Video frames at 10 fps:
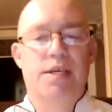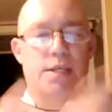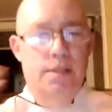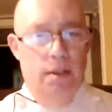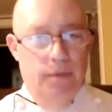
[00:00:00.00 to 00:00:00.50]

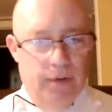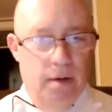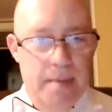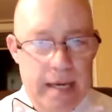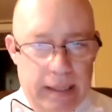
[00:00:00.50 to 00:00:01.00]
this
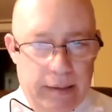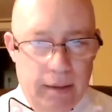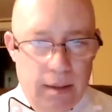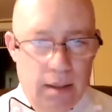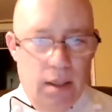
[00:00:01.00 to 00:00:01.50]
for a
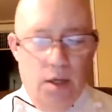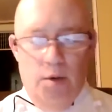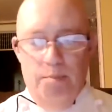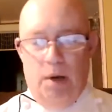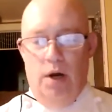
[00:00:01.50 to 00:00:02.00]
minute.
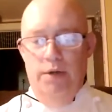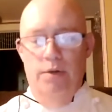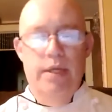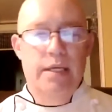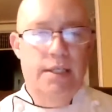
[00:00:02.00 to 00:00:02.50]

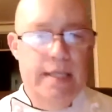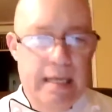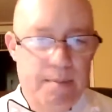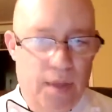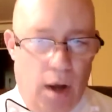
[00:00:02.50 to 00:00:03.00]
Ponder this
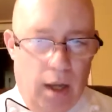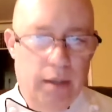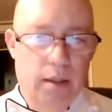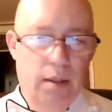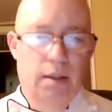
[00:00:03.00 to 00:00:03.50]
deep
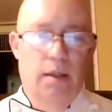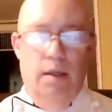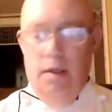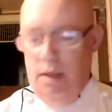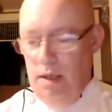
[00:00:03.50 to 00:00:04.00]
thought.
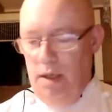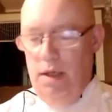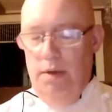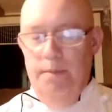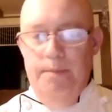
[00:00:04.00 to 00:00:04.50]

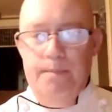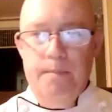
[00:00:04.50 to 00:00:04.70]
How